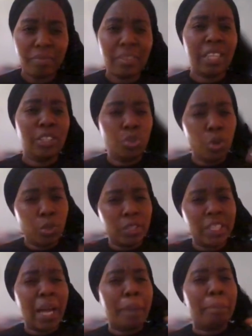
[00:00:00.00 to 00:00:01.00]
know
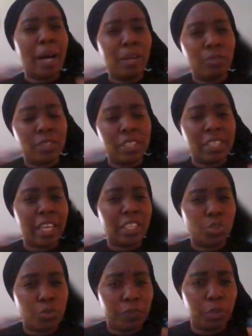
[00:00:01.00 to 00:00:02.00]
the amount it takes
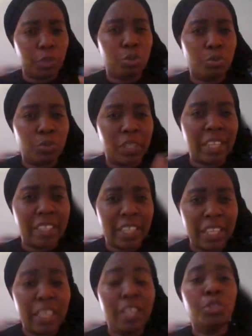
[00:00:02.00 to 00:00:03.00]
to, for you to get there
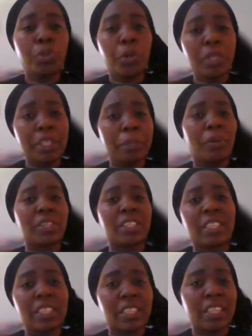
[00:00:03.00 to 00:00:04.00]
know the
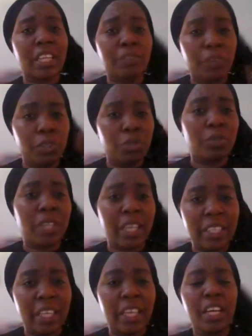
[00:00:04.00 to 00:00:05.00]
buses it takes for you to
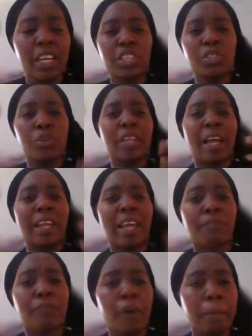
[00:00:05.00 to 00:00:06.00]
get there you know there are like
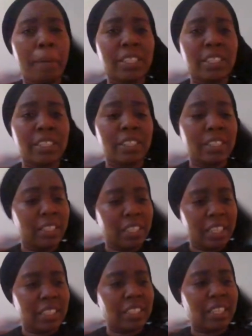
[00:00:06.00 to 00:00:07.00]
four batches in the day
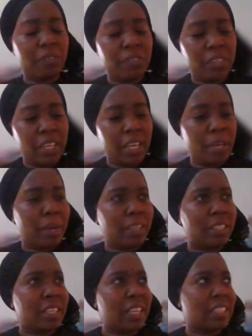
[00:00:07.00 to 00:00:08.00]
there's 7 a.m i
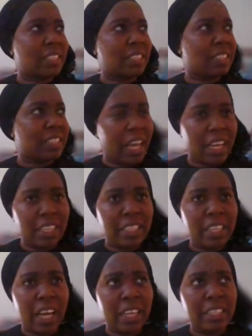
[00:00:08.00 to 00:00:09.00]
think there's 10
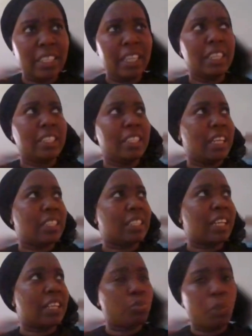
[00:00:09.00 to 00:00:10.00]
9 there's
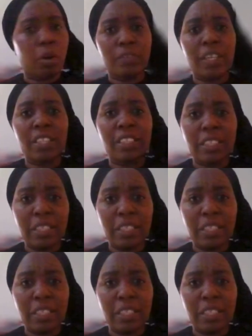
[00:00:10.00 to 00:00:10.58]
uh, 12 there's 3